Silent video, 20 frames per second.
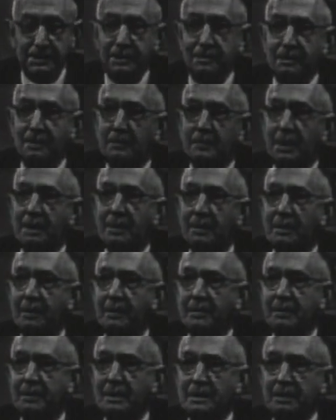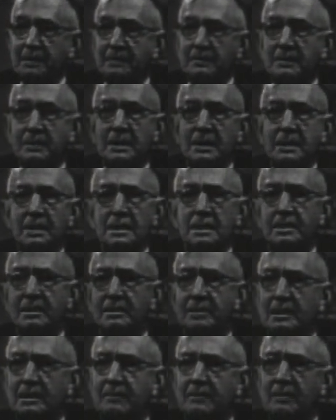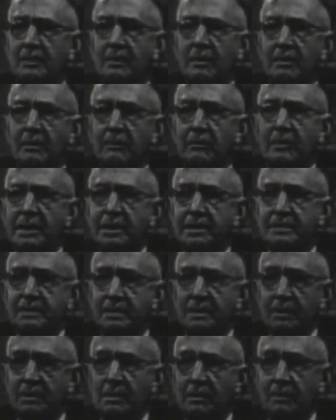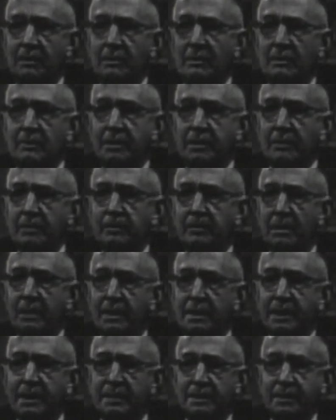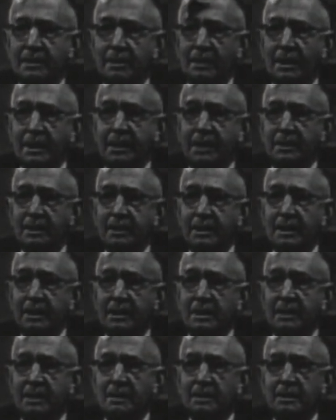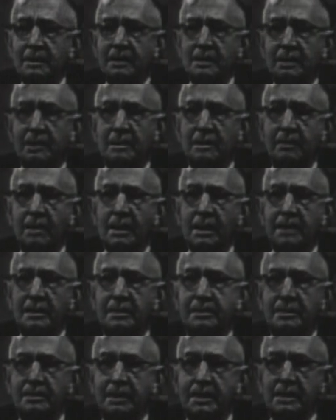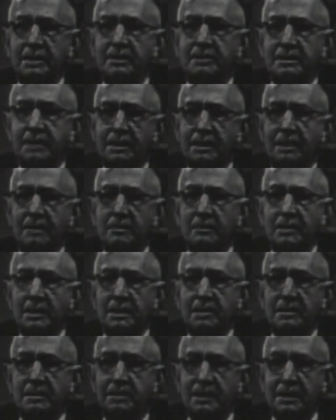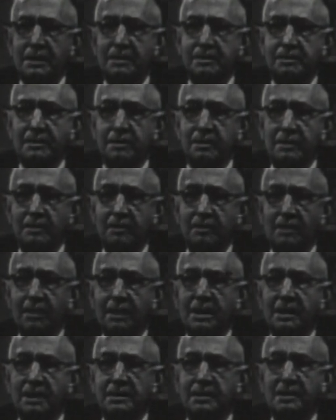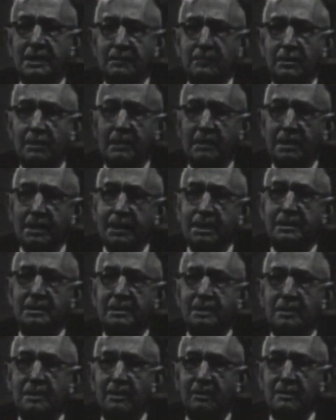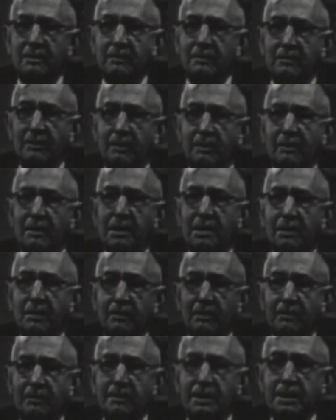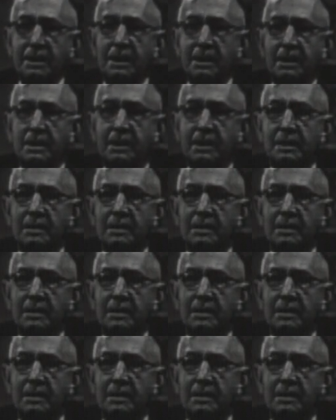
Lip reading: Senator McCarthy, several weeks ago, you predicted that the United States Senate would censor you, and several days ago, Roy Cohn